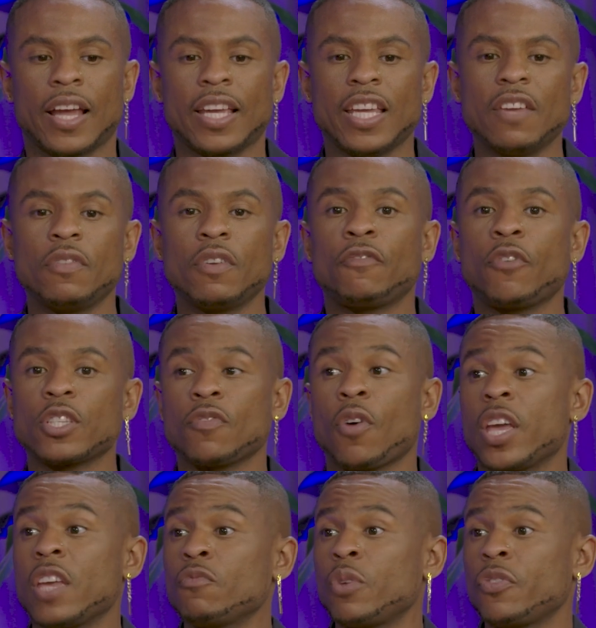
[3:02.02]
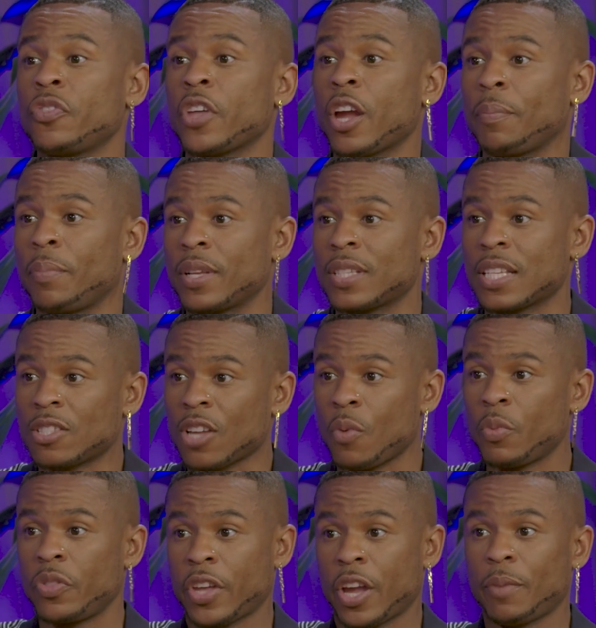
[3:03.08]
even with therapists, let's start
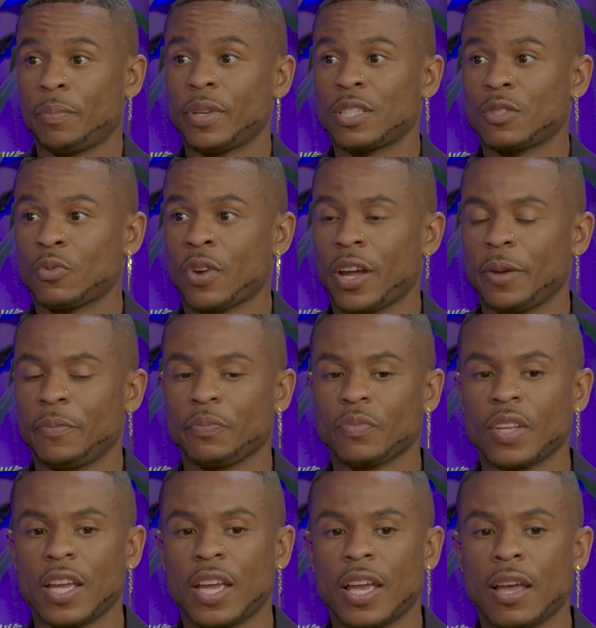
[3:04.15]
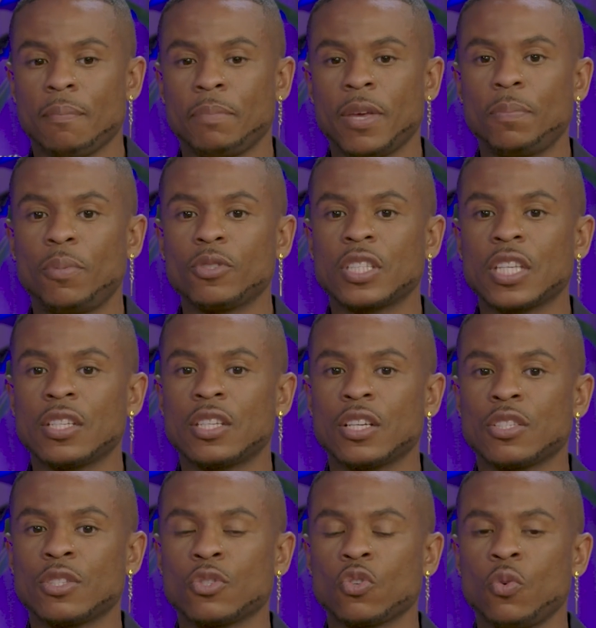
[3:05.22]
with therapists, right? People tend to
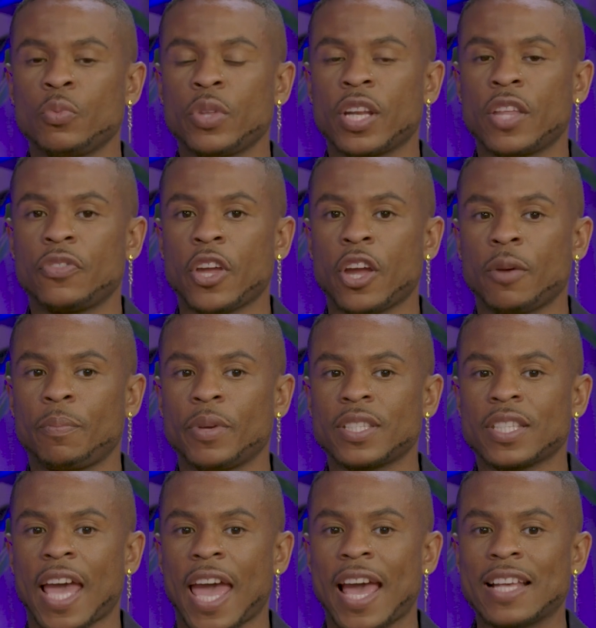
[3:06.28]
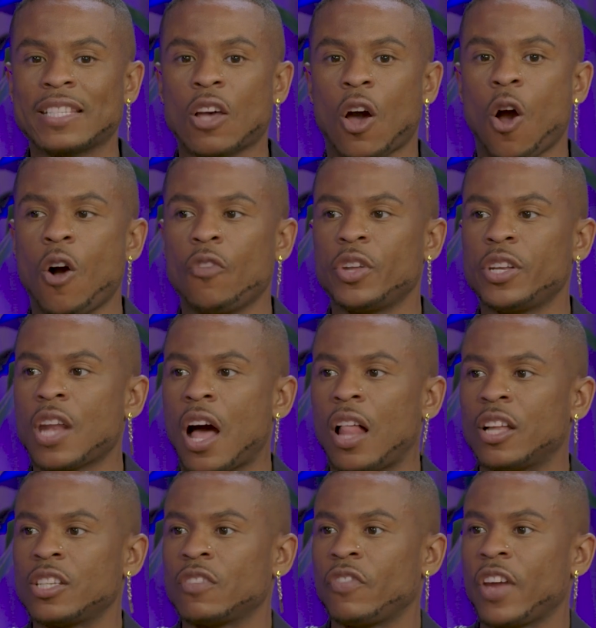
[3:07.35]
assume that a therapist has all the
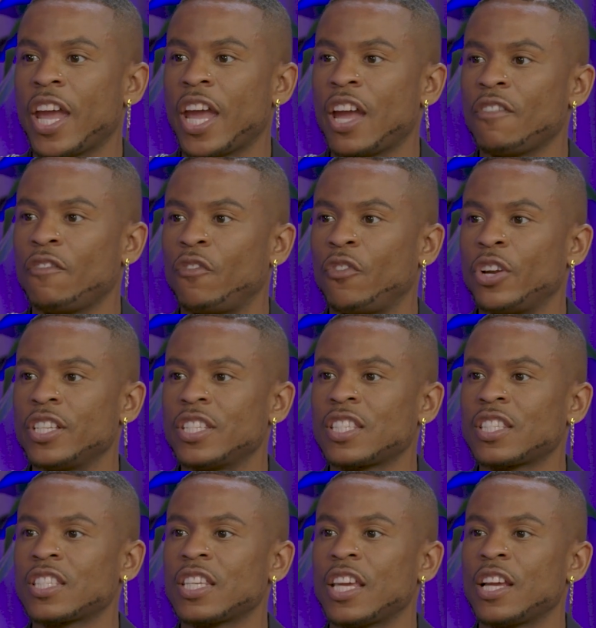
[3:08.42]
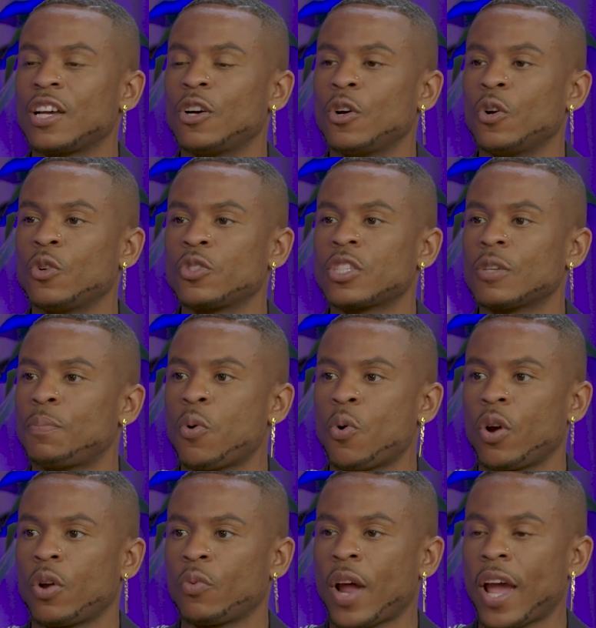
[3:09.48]
knowledge of every single
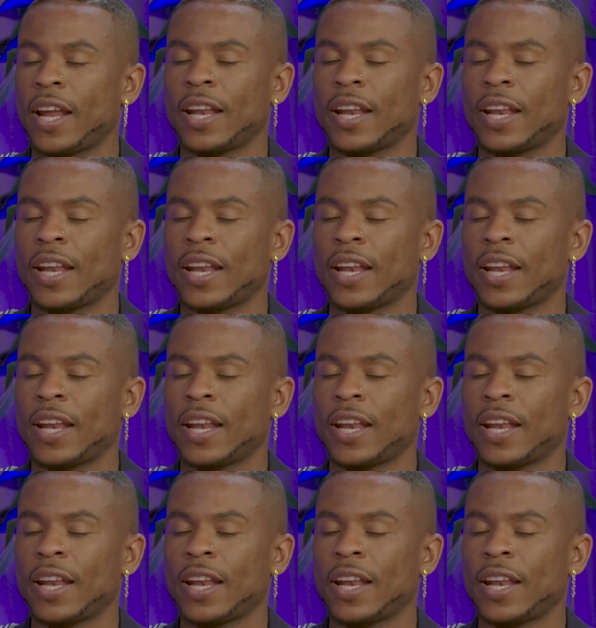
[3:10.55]
support, right?